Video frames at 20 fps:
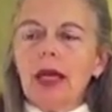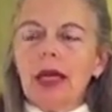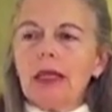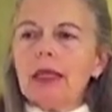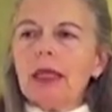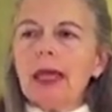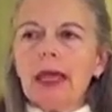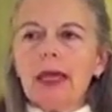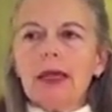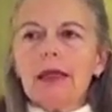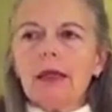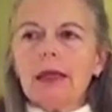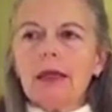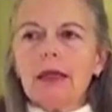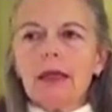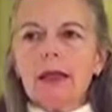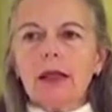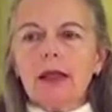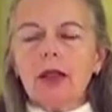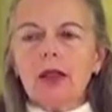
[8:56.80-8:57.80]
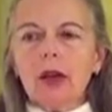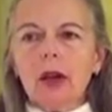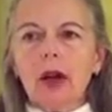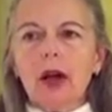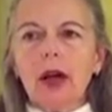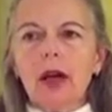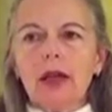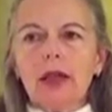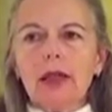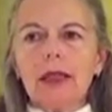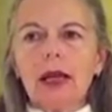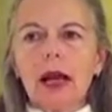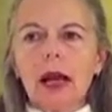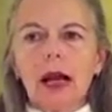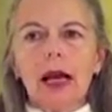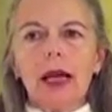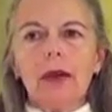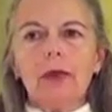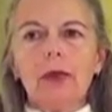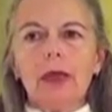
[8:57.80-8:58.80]
It takes us a long
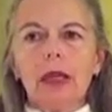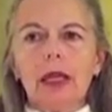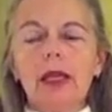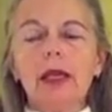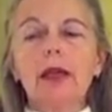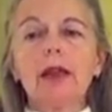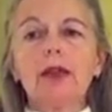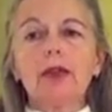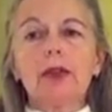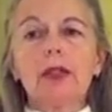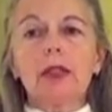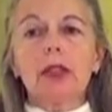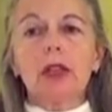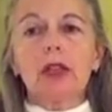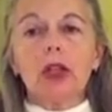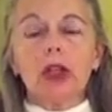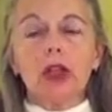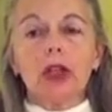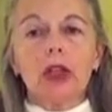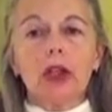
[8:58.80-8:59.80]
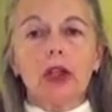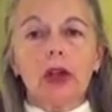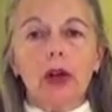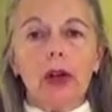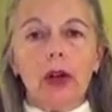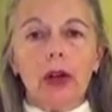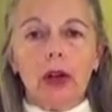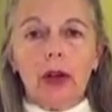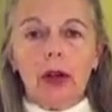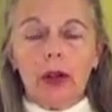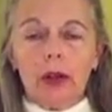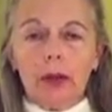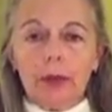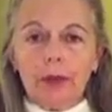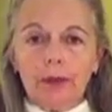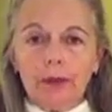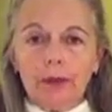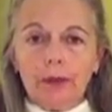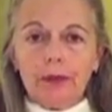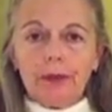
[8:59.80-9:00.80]
time, years, to
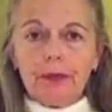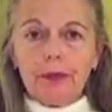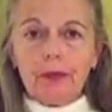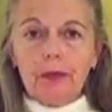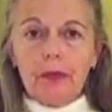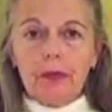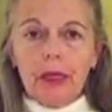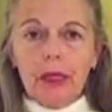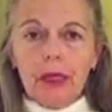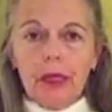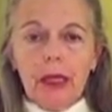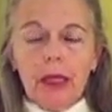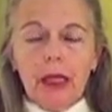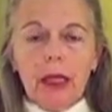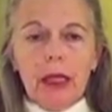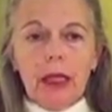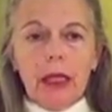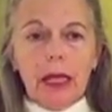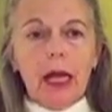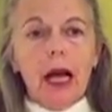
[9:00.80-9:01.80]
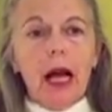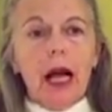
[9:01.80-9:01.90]
learn the